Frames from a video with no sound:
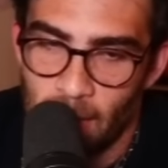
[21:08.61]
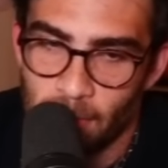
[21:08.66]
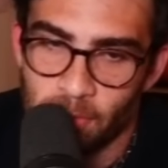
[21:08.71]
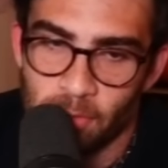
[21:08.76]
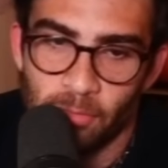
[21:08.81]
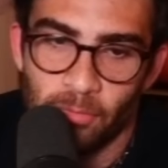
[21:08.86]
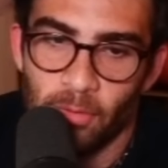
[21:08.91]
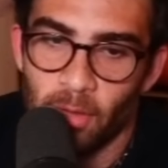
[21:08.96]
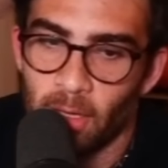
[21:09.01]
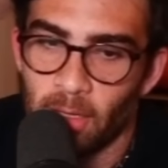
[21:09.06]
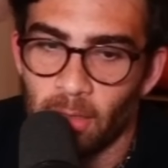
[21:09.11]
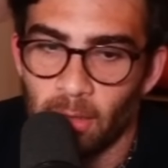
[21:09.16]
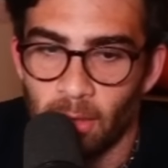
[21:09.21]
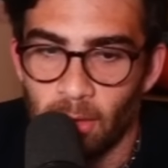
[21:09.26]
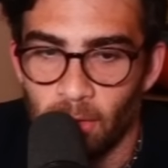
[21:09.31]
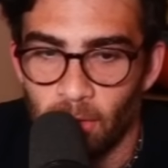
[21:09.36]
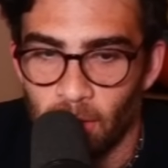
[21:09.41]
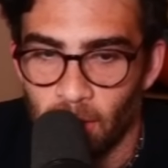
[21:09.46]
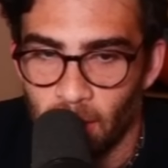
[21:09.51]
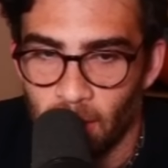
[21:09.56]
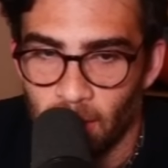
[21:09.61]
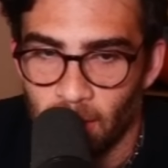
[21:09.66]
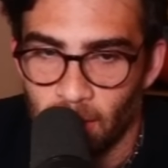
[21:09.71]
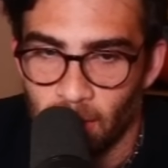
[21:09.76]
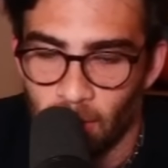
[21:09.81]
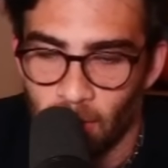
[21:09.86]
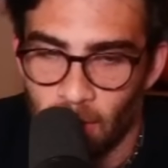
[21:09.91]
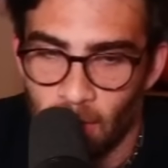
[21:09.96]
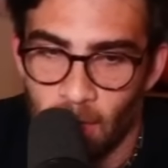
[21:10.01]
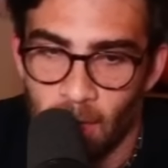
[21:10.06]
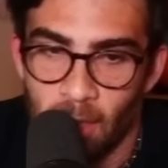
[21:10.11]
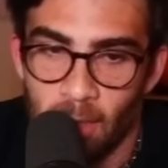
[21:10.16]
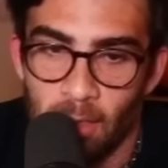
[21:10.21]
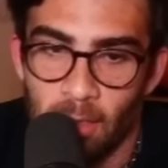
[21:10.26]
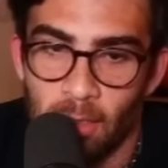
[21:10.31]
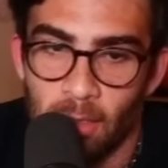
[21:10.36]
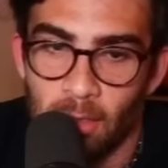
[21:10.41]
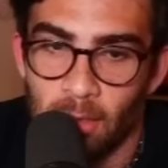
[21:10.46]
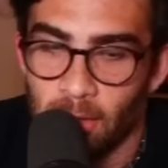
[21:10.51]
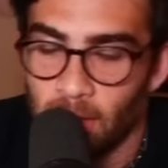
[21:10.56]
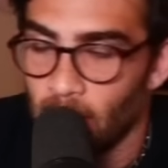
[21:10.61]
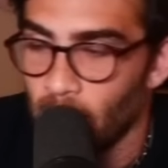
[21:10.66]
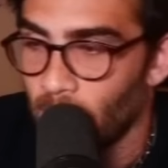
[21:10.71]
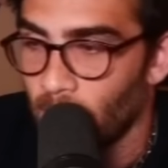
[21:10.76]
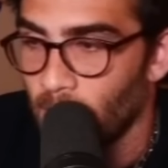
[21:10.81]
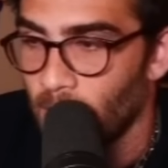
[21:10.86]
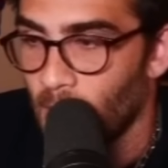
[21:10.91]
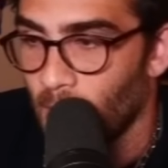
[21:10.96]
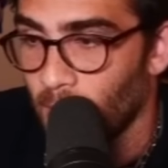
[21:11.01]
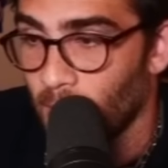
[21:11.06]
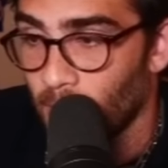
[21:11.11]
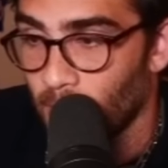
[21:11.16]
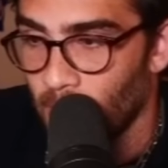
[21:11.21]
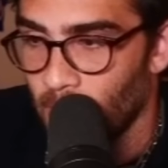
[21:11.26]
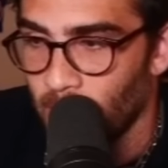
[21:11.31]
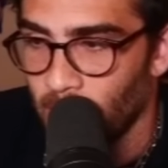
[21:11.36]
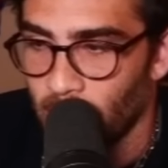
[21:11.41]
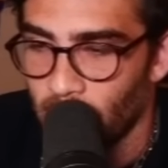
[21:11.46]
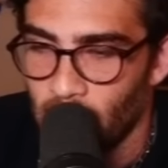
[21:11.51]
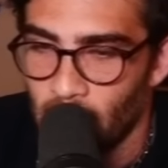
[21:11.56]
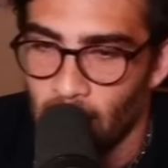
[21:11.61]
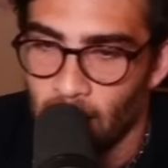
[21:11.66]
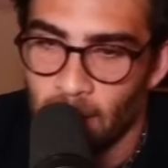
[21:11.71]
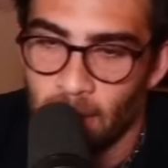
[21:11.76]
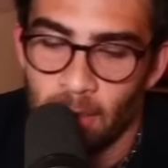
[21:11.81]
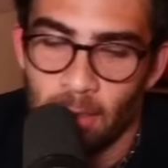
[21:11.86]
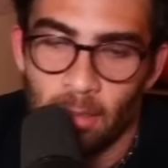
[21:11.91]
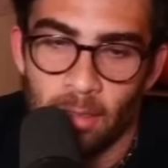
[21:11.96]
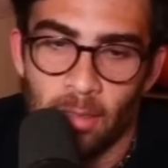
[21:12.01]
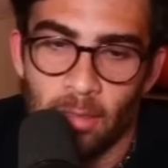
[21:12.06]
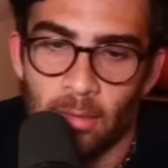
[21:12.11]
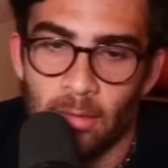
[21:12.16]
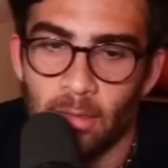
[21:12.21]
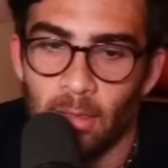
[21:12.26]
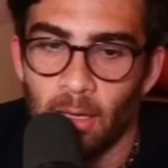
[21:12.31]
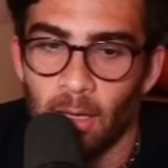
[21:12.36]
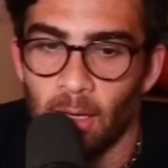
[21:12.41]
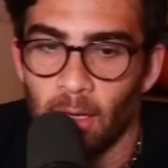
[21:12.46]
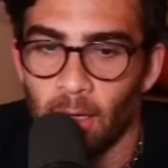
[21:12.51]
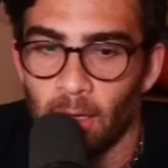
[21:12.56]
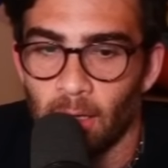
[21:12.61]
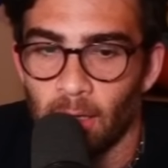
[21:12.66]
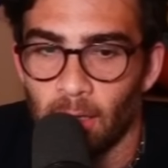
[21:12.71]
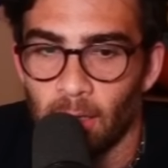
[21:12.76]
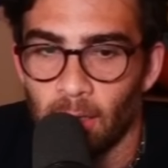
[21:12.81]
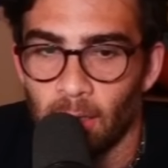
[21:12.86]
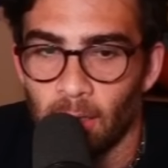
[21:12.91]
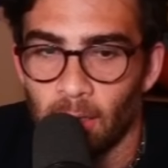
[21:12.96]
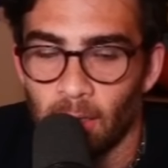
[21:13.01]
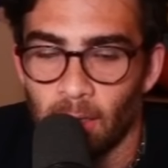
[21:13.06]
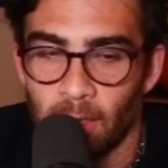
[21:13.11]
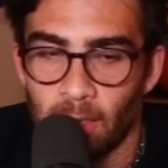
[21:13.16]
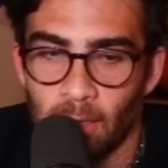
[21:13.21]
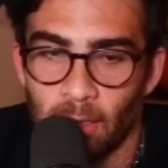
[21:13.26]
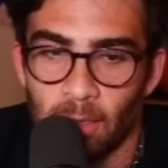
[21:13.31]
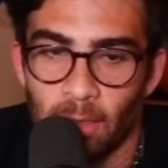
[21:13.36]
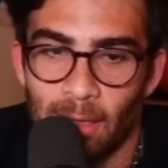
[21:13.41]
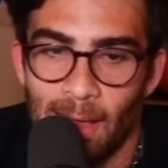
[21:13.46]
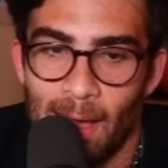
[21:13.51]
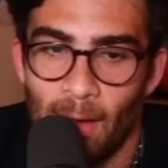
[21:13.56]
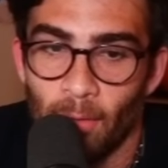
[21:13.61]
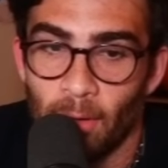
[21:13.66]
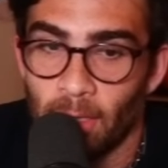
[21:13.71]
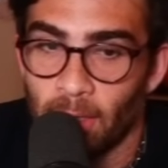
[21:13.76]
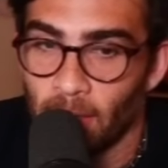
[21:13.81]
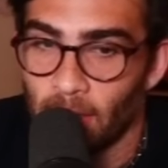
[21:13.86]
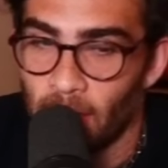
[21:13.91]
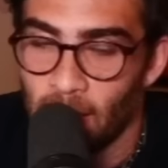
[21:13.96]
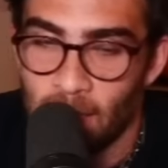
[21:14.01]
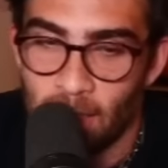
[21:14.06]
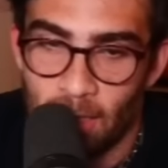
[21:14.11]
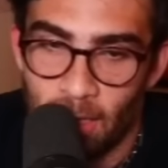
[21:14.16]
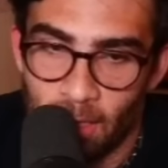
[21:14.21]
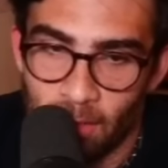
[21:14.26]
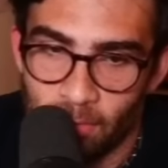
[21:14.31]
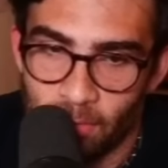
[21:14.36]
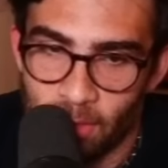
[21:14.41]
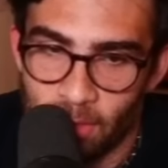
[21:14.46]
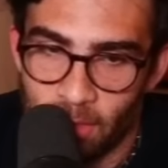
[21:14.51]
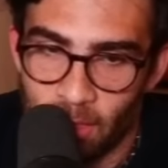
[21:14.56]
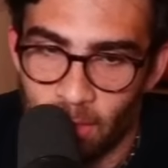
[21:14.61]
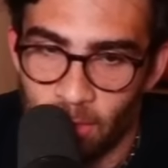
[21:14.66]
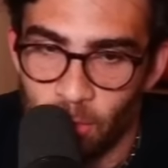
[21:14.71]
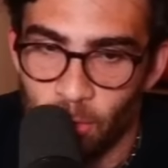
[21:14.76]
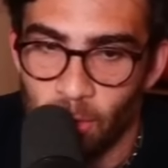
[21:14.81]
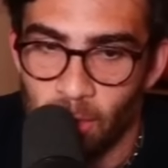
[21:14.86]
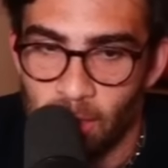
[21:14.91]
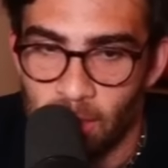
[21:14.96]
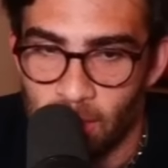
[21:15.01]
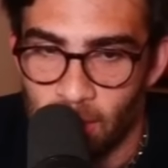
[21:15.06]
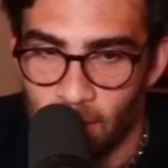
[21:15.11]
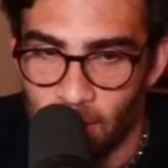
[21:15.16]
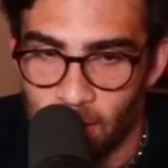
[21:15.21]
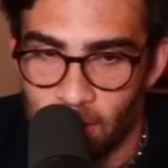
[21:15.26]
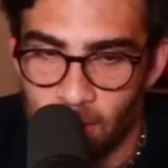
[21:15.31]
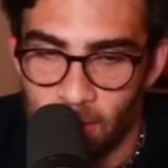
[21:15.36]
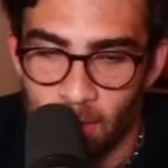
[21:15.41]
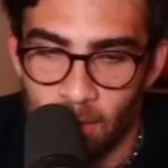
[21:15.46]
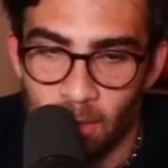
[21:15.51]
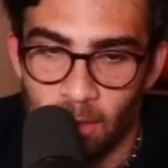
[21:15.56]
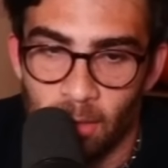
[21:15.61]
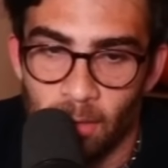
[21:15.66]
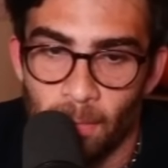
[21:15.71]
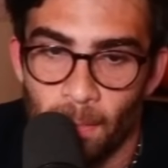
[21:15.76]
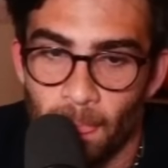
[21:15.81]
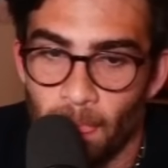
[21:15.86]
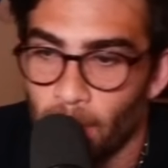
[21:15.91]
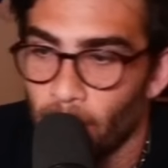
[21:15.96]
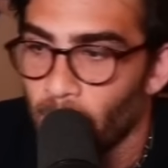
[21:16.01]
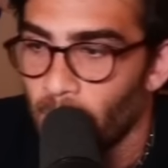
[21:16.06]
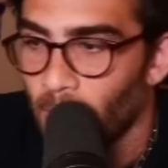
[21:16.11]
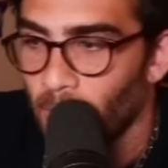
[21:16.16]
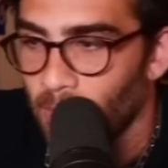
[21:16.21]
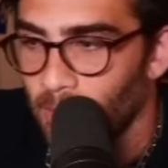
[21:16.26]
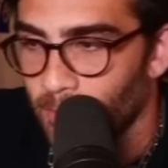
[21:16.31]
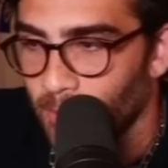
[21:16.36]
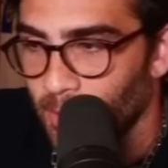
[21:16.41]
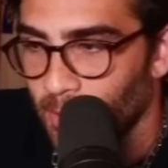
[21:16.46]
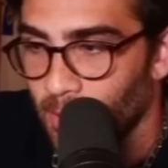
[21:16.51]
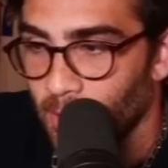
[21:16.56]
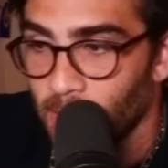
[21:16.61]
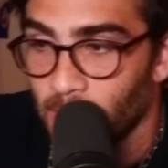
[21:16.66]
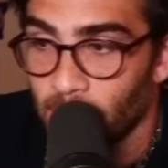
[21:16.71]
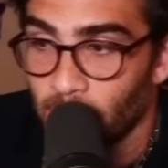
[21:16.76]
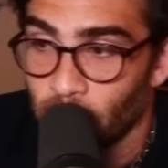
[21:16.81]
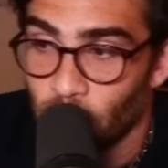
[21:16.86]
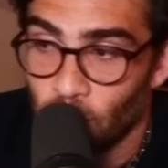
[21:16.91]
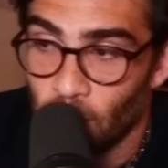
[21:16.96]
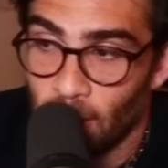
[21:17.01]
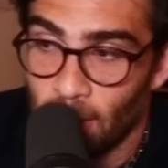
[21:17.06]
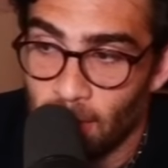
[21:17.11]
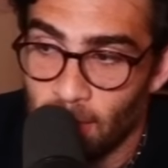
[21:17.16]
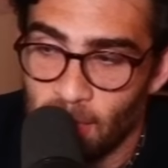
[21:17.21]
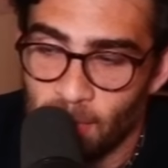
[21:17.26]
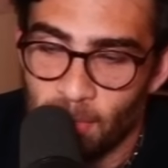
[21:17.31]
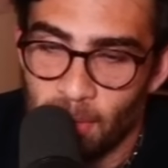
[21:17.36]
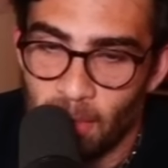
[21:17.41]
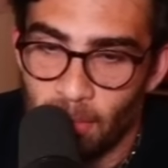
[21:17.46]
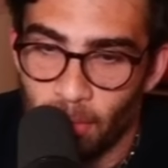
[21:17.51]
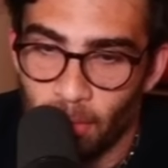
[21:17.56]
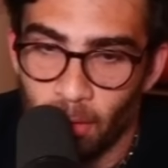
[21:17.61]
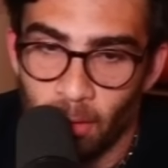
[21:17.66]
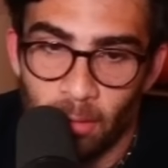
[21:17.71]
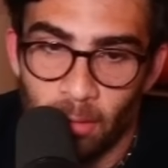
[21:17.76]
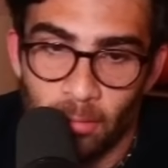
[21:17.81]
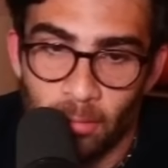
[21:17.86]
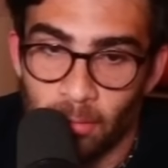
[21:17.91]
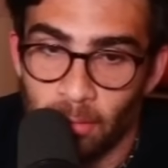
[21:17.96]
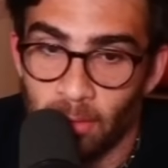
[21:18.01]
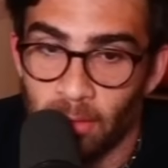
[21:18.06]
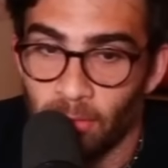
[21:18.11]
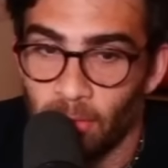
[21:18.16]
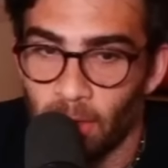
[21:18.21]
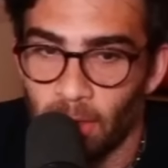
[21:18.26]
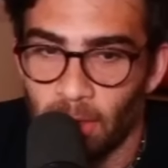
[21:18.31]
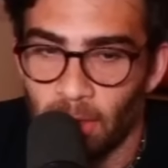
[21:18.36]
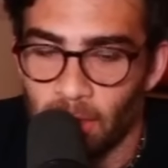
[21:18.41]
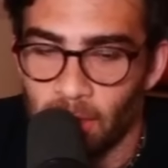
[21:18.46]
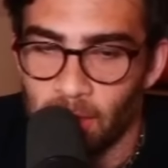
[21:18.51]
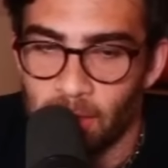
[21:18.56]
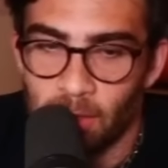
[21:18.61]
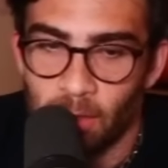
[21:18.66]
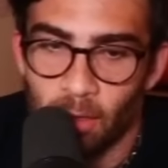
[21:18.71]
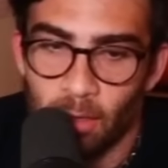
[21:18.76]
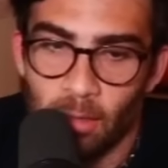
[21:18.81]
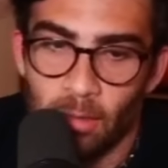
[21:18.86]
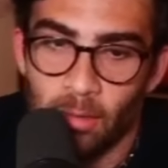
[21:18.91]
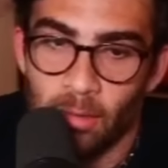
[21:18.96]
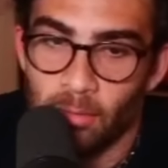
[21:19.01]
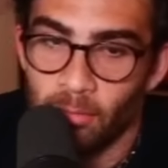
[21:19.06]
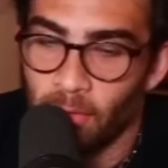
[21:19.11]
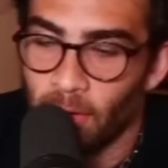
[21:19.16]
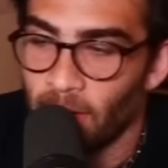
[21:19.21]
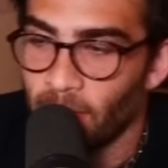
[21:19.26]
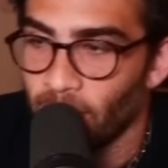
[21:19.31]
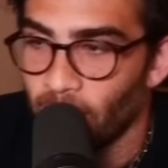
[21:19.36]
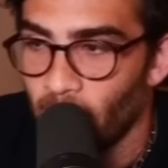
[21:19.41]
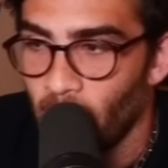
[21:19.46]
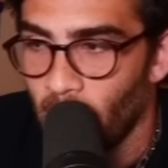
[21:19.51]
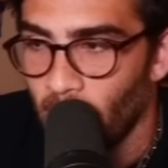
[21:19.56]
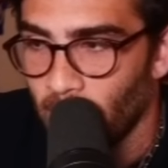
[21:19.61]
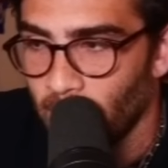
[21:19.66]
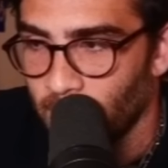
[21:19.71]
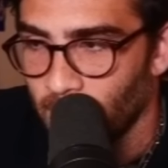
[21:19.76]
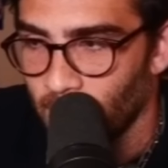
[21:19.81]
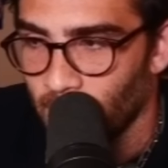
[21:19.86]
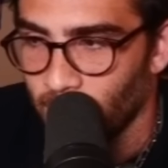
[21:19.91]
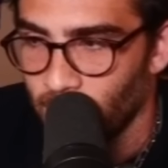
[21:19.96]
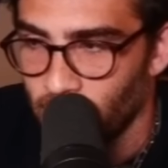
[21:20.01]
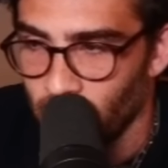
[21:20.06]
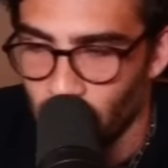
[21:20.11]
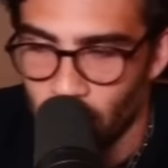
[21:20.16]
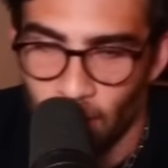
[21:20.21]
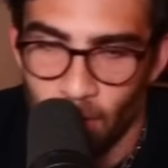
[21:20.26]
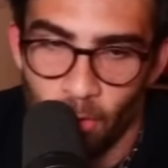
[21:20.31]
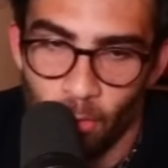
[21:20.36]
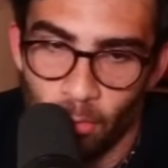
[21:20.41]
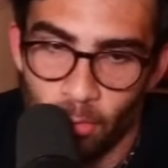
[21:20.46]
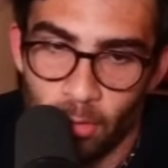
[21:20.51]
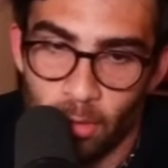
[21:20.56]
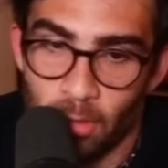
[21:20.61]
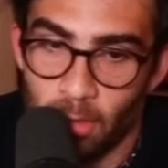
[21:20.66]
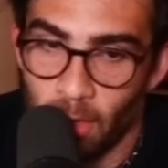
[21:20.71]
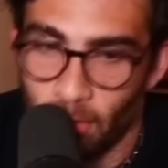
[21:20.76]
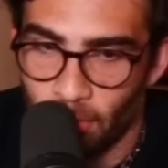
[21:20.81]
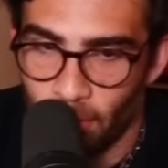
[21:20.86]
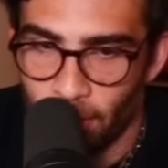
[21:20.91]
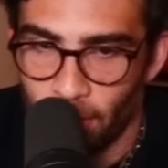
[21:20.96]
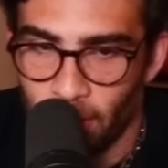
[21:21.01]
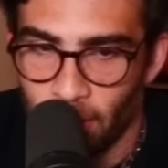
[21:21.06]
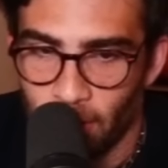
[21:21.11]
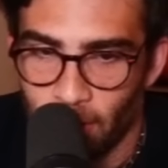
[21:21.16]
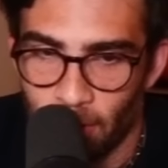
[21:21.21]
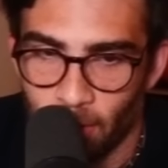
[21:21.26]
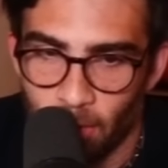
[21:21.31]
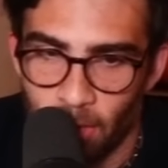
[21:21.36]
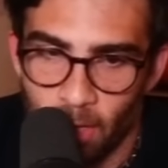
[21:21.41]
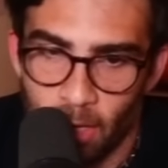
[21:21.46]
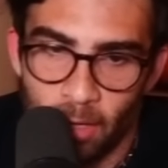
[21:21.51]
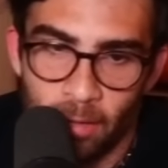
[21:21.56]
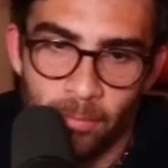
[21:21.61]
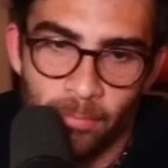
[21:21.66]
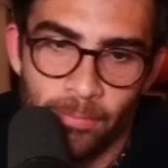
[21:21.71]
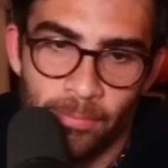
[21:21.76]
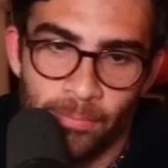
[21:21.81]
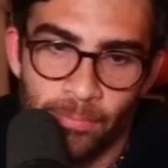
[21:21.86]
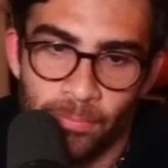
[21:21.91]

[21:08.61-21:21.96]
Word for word: Abso-fucking-lutely, okay? They are not great at allowing any kind of dissent to exist. But ultimately, Chinese people, at the very least, are very fond of their own government, okay?